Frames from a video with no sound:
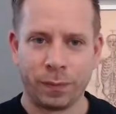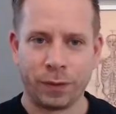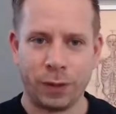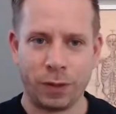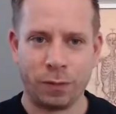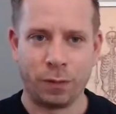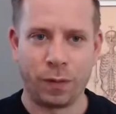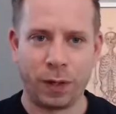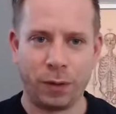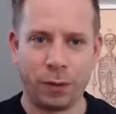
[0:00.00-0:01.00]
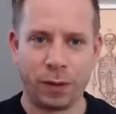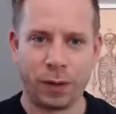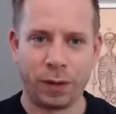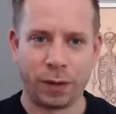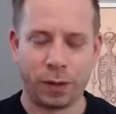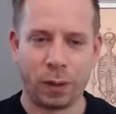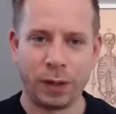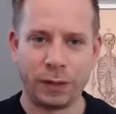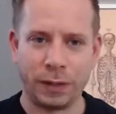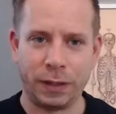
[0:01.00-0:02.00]
So you can feel the
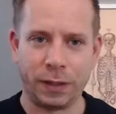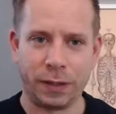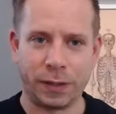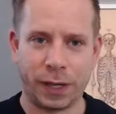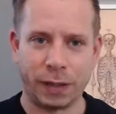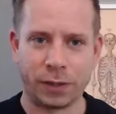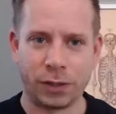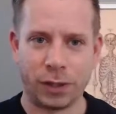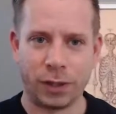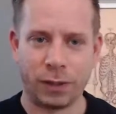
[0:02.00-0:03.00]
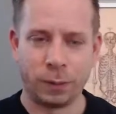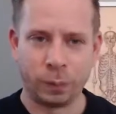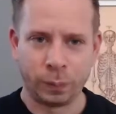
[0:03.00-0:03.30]
quality of the texture.